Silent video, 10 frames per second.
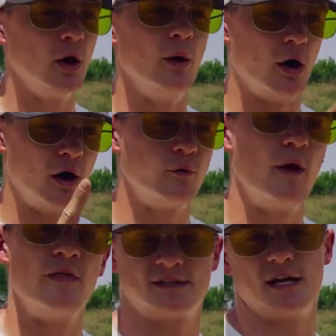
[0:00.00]
going off
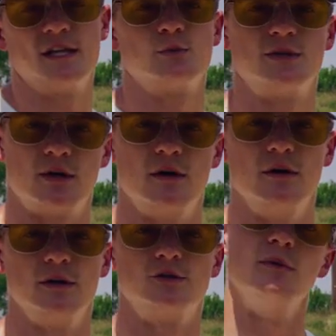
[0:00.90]
when the sights
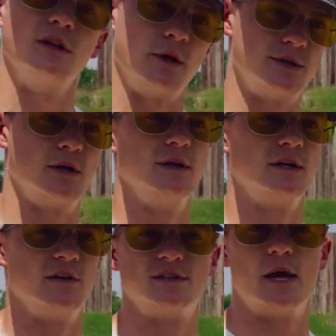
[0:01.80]
return, assuming they're returning
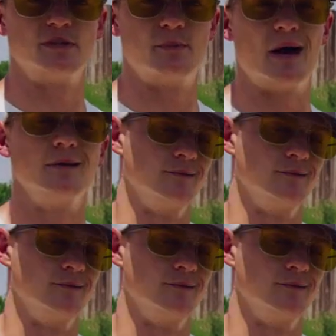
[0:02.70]
to the same spot,